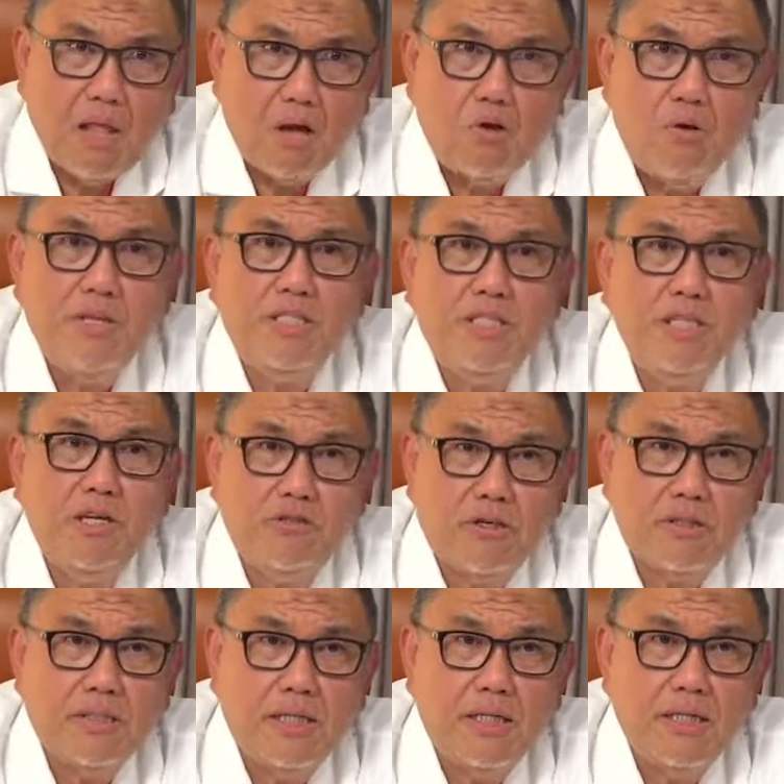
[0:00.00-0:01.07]
go and see your
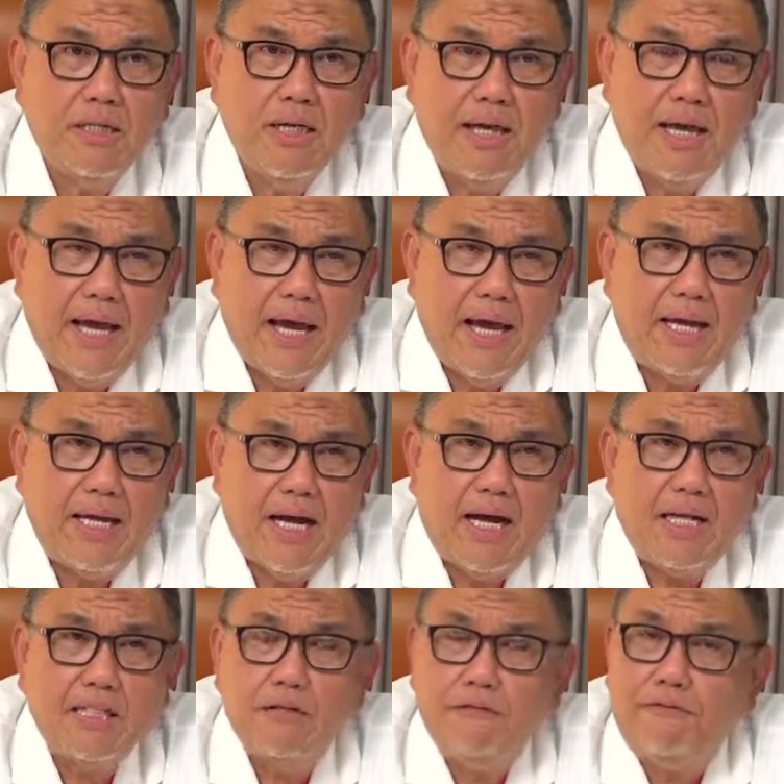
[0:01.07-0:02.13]
doctor and
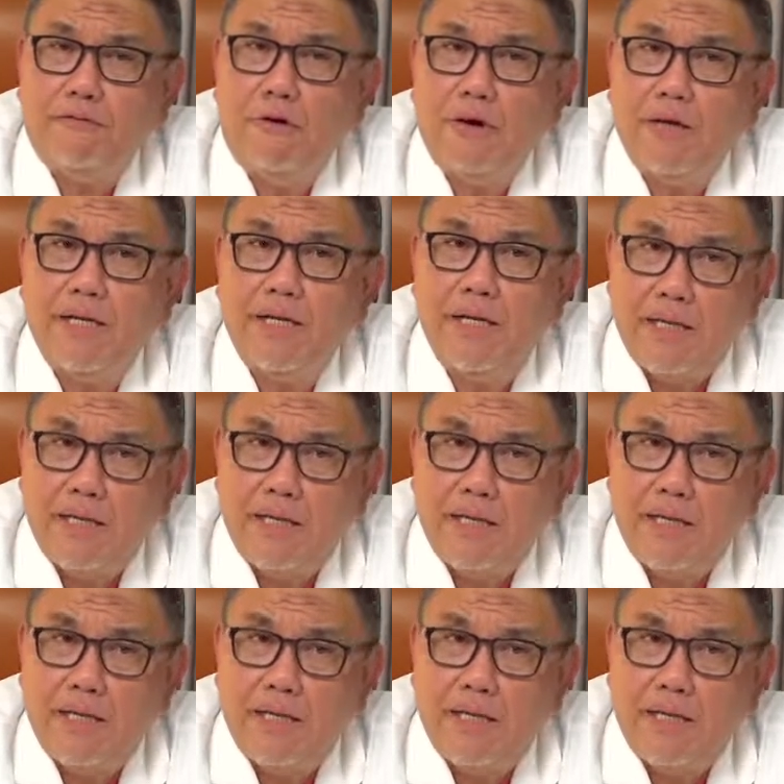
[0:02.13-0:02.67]
ask for an